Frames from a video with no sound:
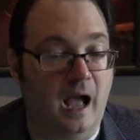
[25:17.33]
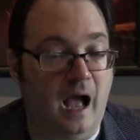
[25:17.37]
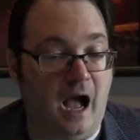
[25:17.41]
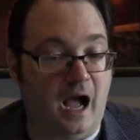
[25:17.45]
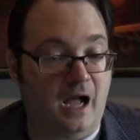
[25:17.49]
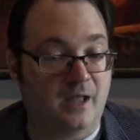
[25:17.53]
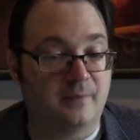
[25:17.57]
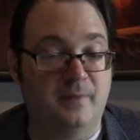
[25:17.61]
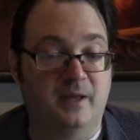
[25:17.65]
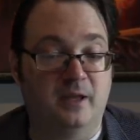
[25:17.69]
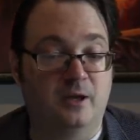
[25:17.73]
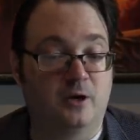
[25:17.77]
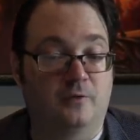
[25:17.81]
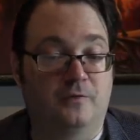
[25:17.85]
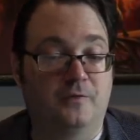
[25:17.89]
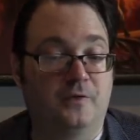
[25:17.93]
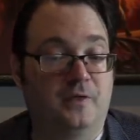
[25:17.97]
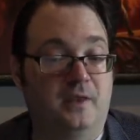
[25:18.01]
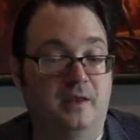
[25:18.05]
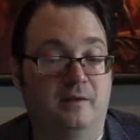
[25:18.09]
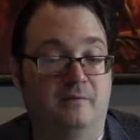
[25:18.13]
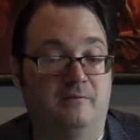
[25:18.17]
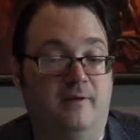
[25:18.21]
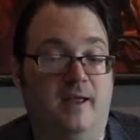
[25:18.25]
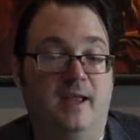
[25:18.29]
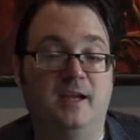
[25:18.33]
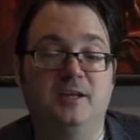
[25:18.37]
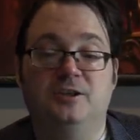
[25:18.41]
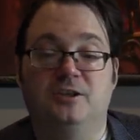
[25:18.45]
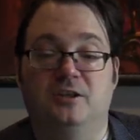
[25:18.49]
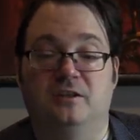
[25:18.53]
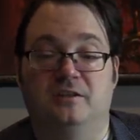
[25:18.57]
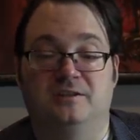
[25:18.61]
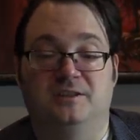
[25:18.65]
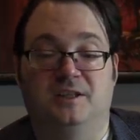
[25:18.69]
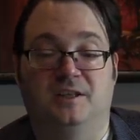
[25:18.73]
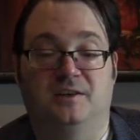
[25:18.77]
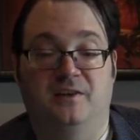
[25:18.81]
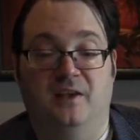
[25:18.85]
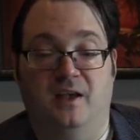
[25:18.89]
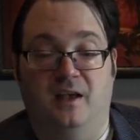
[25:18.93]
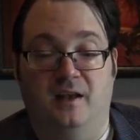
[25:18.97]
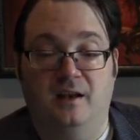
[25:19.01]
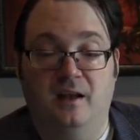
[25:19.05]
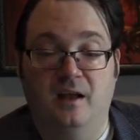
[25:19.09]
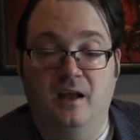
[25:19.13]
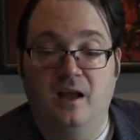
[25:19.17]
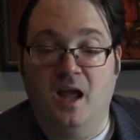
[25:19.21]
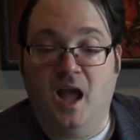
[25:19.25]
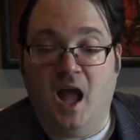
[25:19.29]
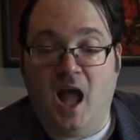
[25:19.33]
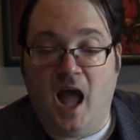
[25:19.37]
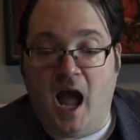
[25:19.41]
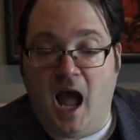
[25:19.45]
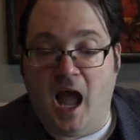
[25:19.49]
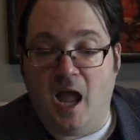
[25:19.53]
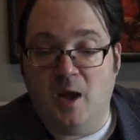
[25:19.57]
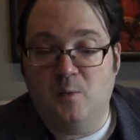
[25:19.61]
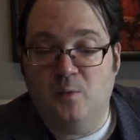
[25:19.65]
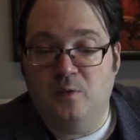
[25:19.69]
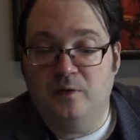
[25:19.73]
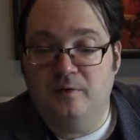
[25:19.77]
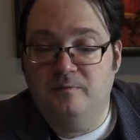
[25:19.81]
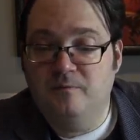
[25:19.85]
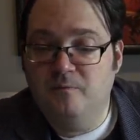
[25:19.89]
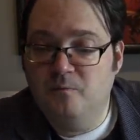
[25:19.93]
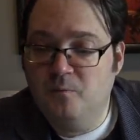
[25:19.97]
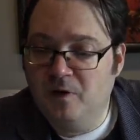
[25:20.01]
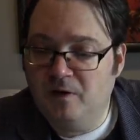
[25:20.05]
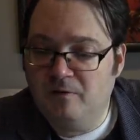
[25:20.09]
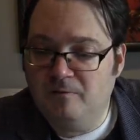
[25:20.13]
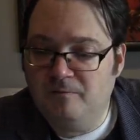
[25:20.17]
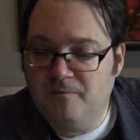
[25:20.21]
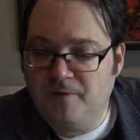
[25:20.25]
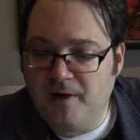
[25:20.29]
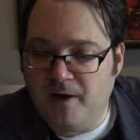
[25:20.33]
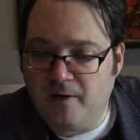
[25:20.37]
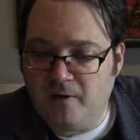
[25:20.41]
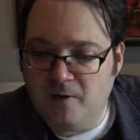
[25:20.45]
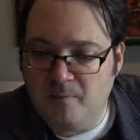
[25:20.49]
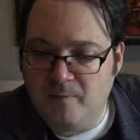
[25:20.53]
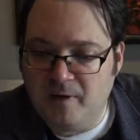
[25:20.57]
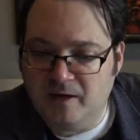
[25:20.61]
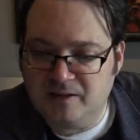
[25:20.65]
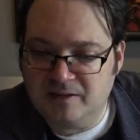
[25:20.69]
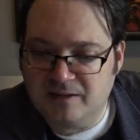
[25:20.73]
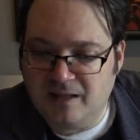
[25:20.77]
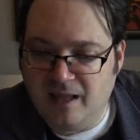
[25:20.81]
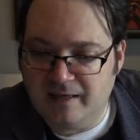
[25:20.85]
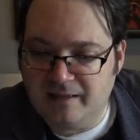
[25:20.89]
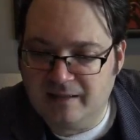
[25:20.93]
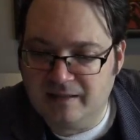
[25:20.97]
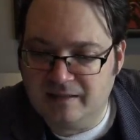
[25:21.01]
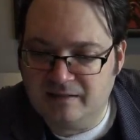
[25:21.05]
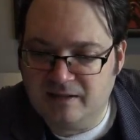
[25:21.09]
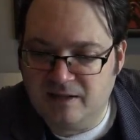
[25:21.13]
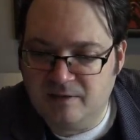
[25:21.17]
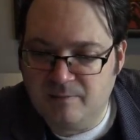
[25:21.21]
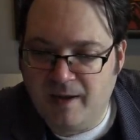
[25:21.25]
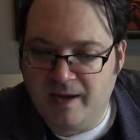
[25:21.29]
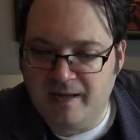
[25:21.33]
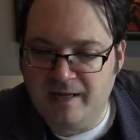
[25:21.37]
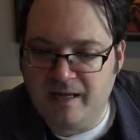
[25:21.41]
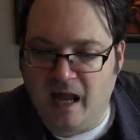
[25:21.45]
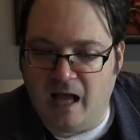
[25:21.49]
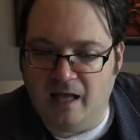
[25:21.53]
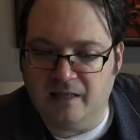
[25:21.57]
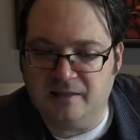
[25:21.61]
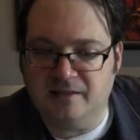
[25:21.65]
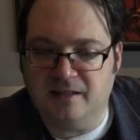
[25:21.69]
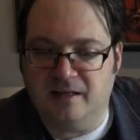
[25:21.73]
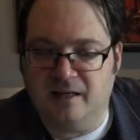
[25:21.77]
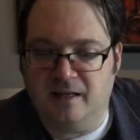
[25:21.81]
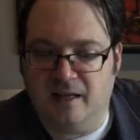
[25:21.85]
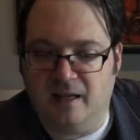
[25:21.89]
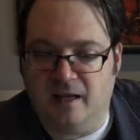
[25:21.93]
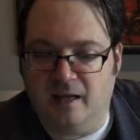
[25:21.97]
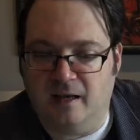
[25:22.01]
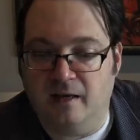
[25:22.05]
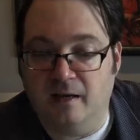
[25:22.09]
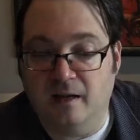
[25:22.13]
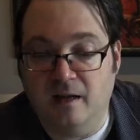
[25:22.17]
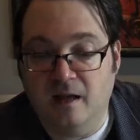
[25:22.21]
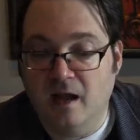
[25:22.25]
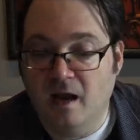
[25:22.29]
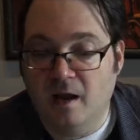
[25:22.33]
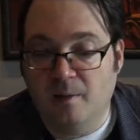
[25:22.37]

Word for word: I'm eager for the invasion, she said. I would will very much like to see my cousin again.